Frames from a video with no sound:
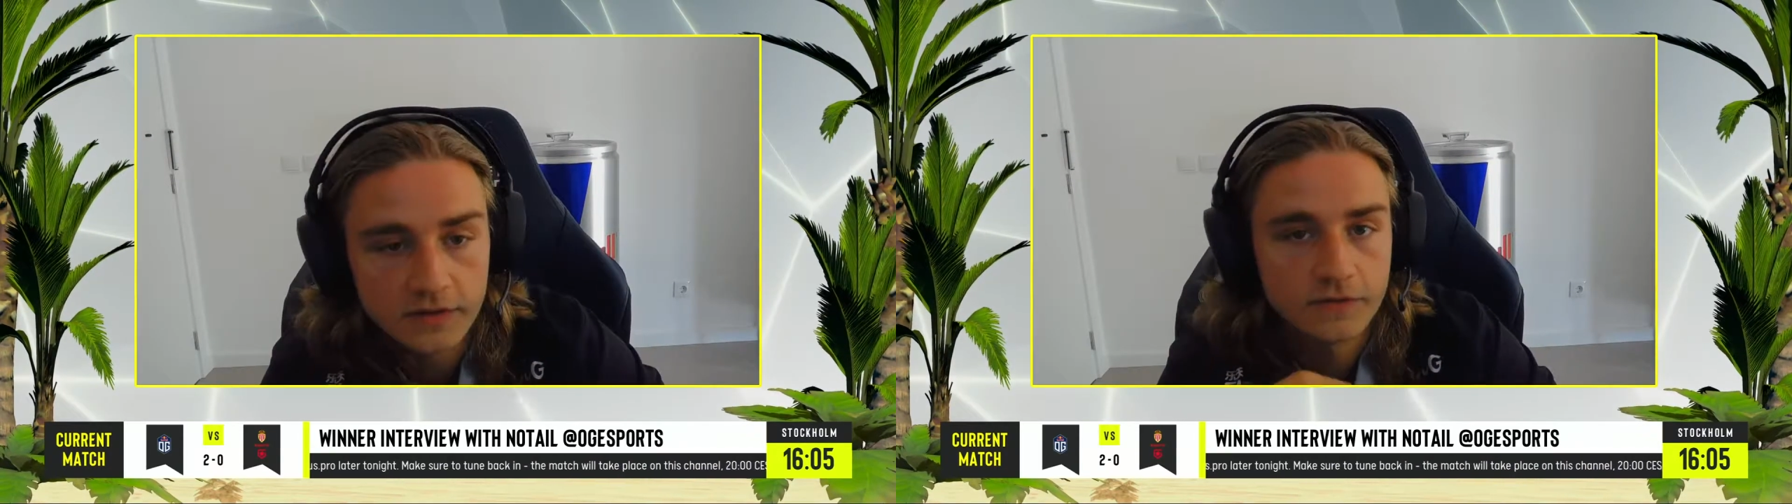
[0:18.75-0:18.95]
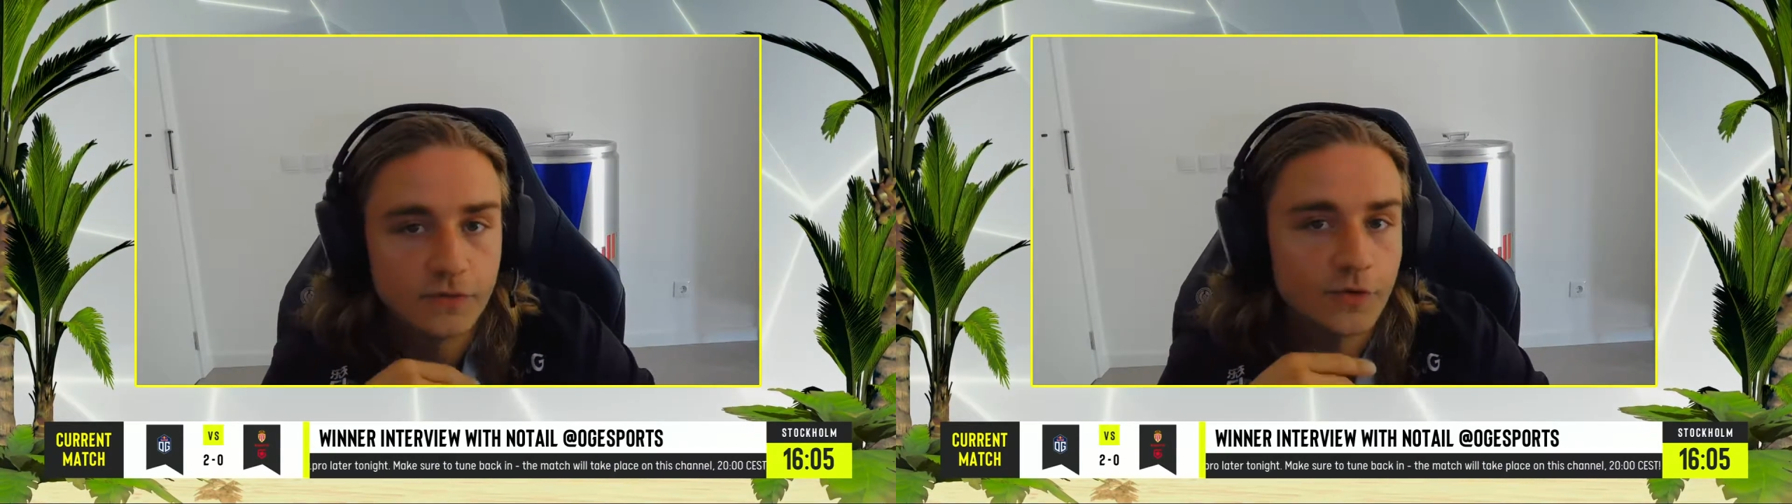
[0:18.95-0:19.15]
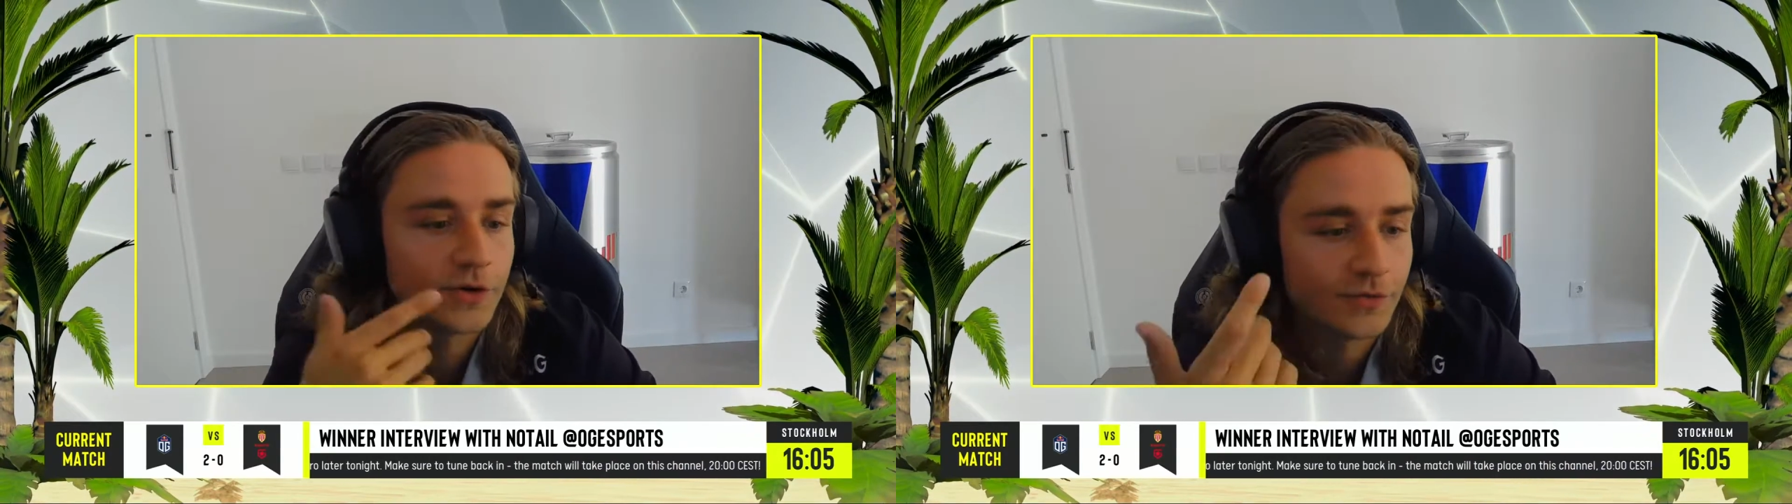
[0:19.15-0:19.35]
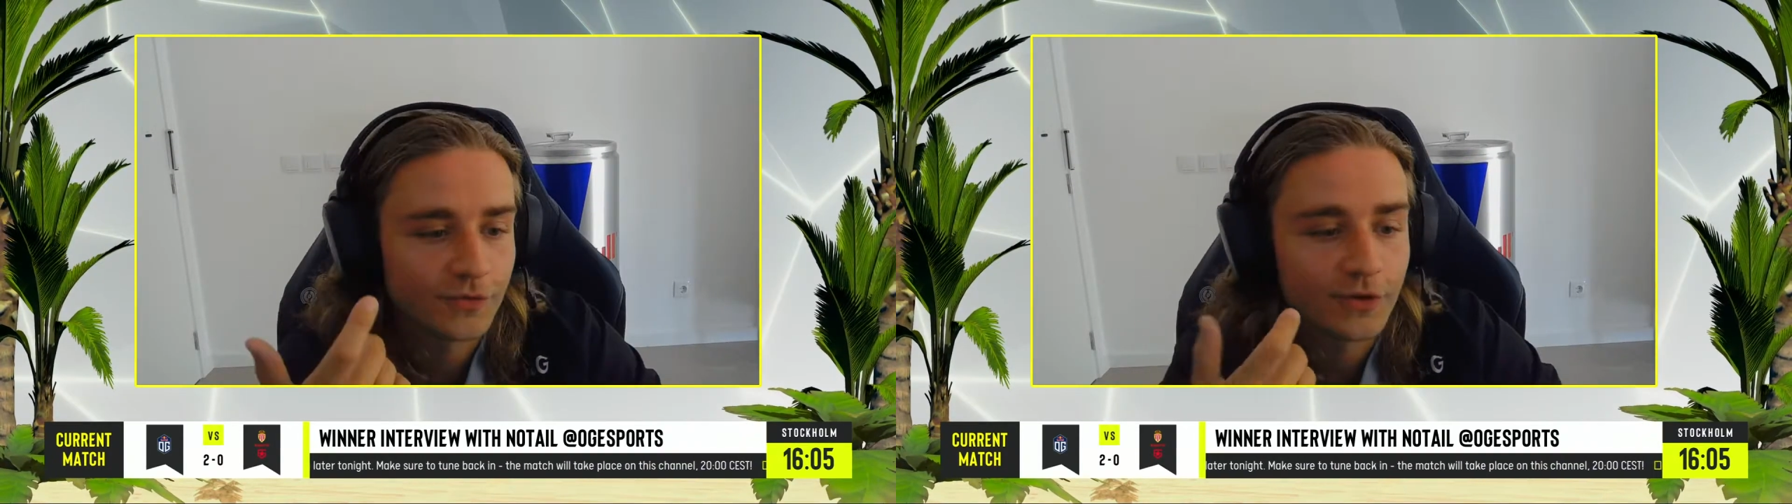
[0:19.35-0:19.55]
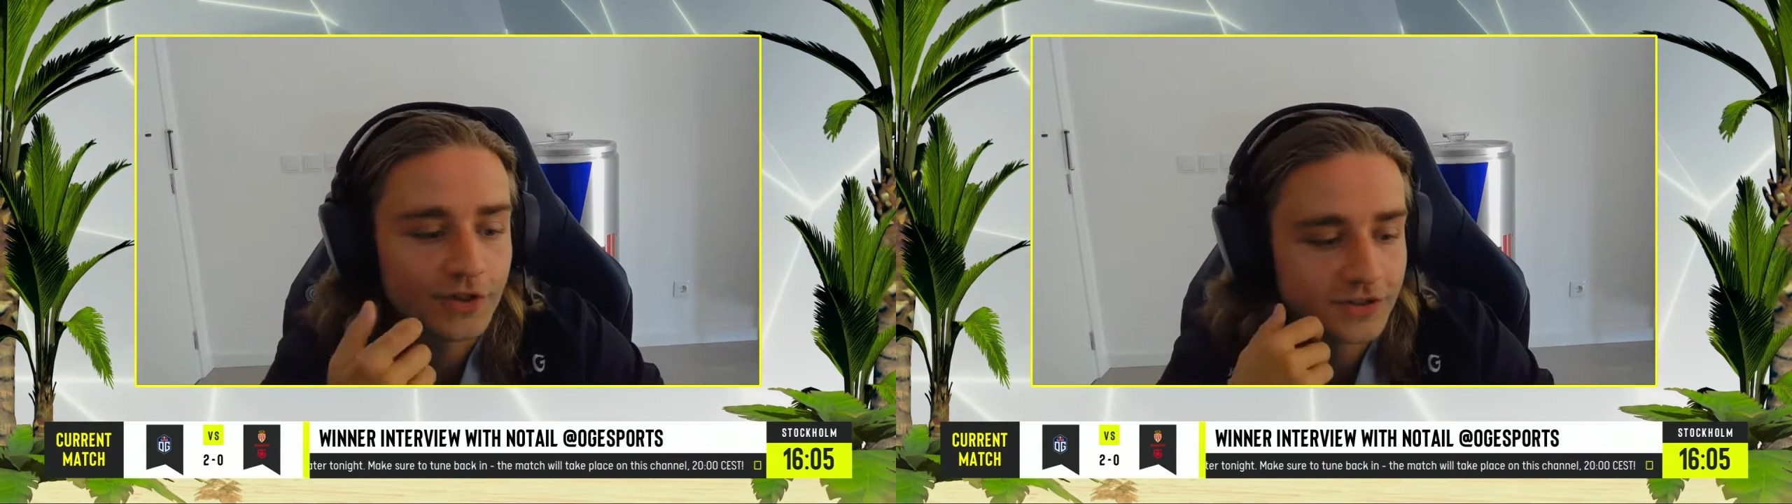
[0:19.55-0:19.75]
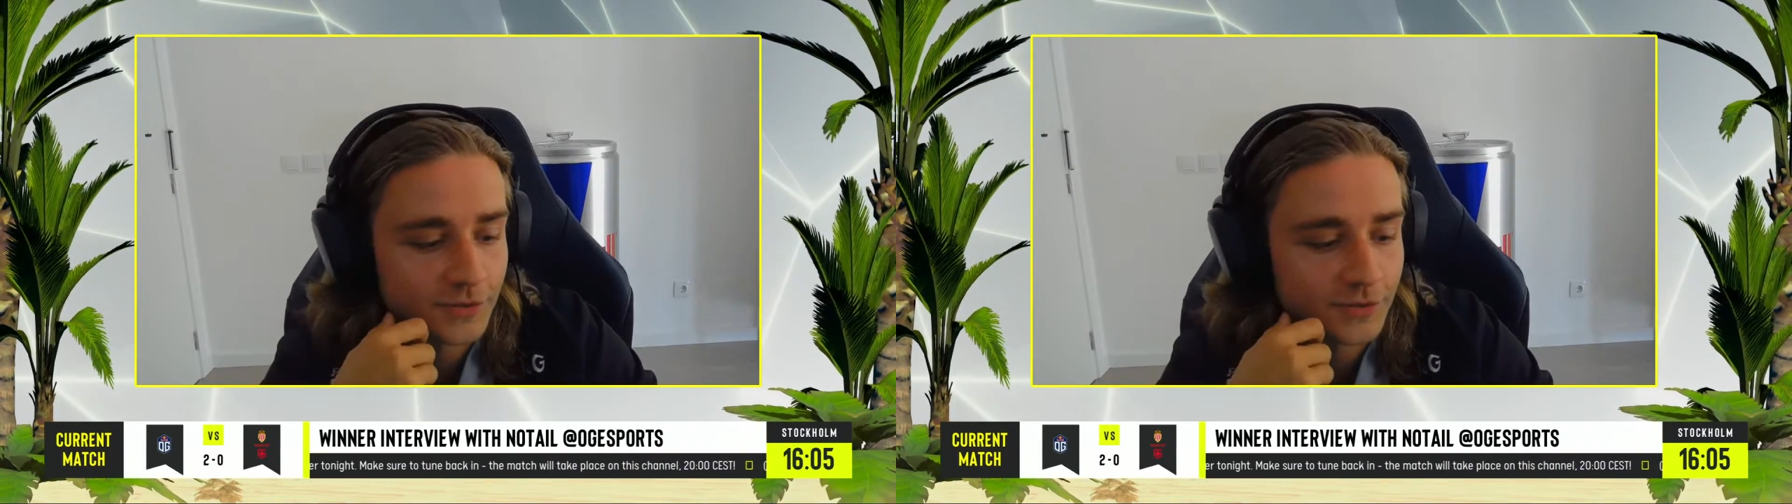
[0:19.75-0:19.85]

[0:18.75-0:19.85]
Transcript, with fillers: for for us.